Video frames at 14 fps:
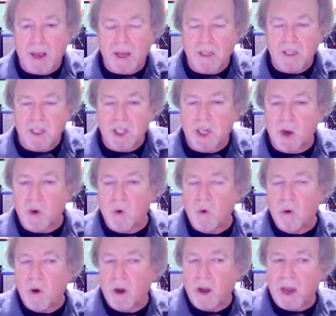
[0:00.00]
So
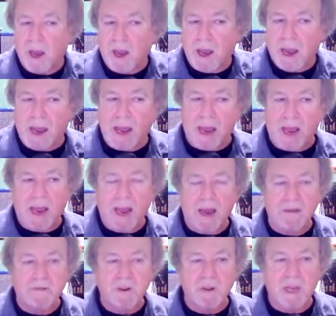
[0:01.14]

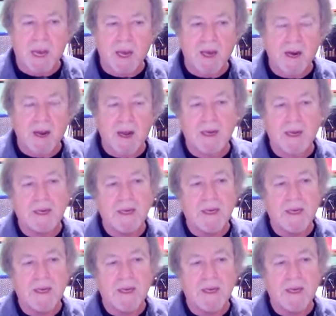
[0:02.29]
after that, I